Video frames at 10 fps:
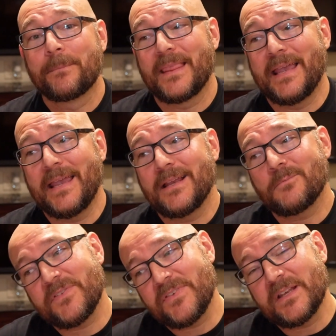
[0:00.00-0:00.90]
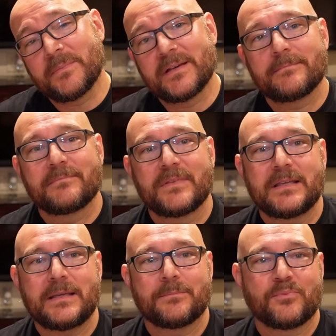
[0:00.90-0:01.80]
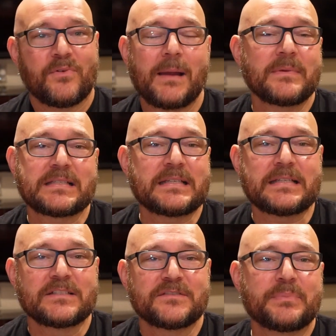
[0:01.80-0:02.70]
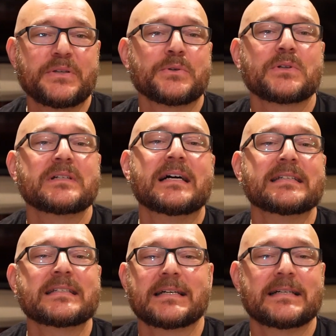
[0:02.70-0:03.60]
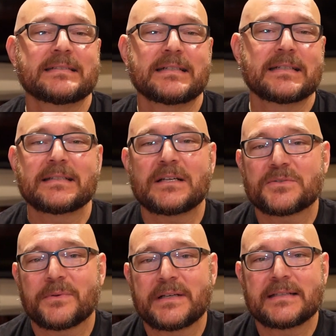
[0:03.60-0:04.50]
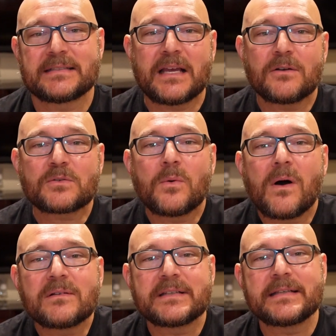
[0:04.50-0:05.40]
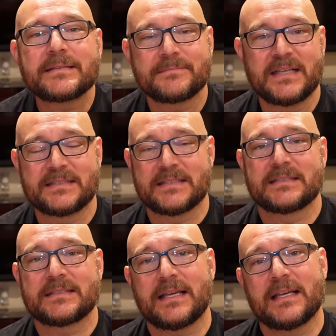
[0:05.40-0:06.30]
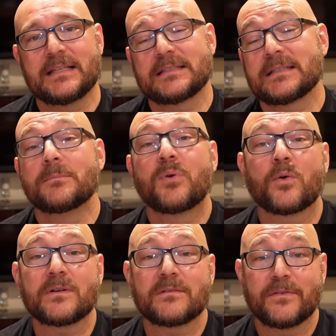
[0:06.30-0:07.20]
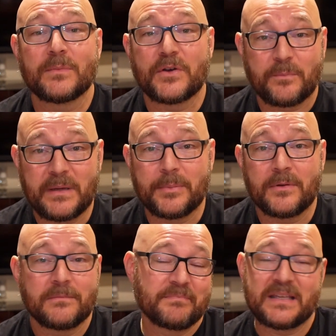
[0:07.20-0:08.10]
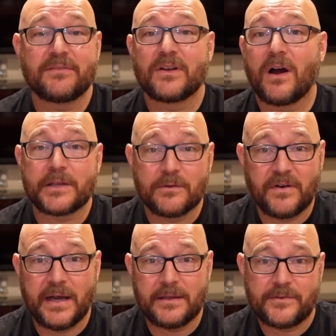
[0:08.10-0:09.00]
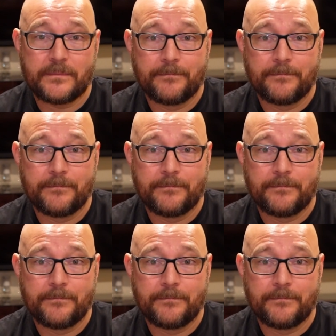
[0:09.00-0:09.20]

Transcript: And with cinema, the primacy of pure, uncut, unadulterated sound quality isn't as important for most people, even audiophiles.